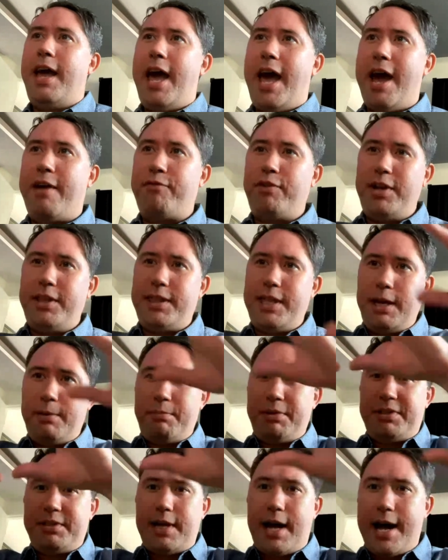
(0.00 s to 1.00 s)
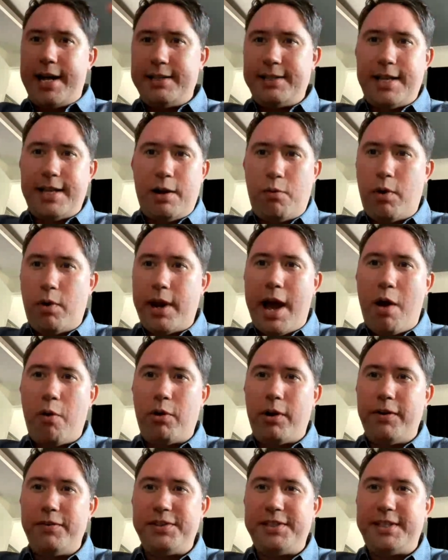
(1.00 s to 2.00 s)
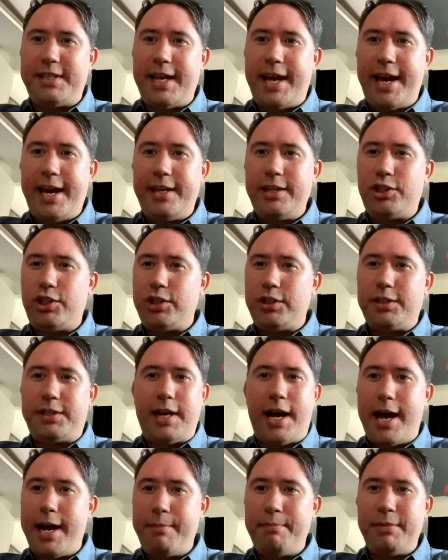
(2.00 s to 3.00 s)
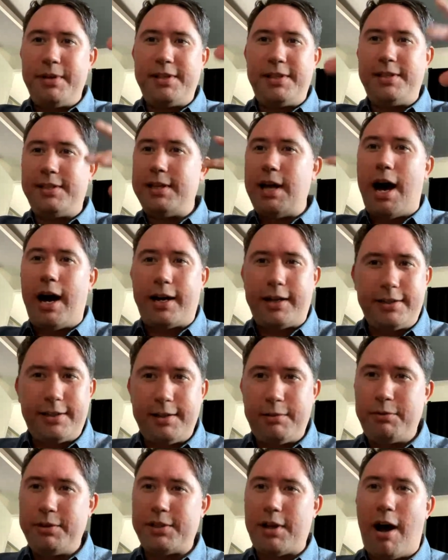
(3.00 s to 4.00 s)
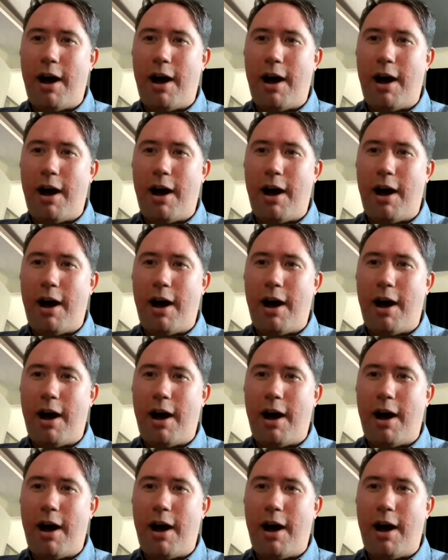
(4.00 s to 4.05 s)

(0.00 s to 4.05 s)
everything besides that one hour of stage time sucked. It was